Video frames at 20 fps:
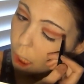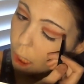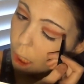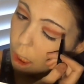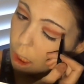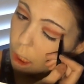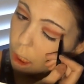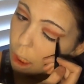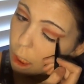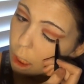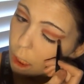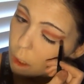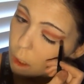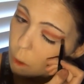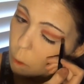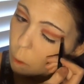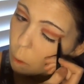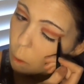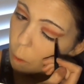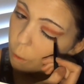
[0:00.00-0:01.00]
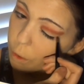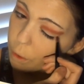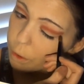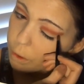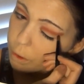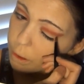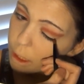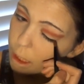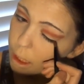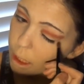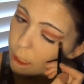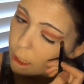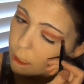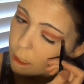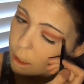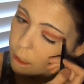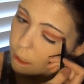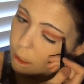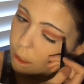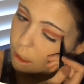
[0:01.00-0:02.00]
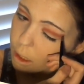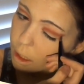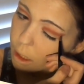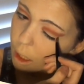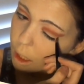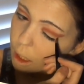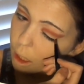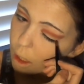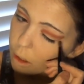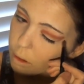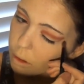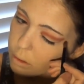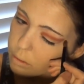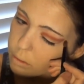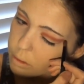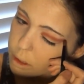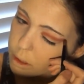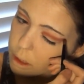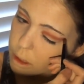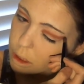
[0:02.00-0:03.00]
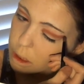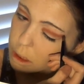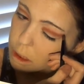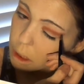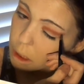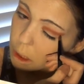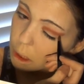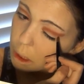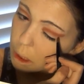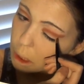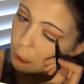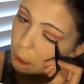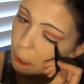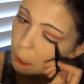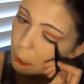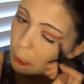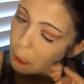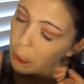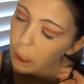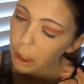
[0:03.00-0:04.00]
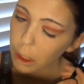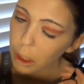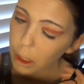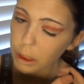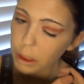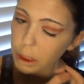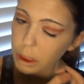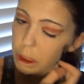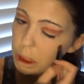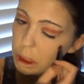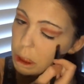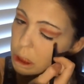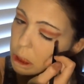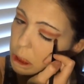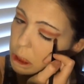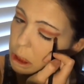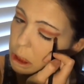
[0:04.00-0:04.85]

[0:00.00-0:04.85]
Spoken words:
and cornering it down. Oh dear.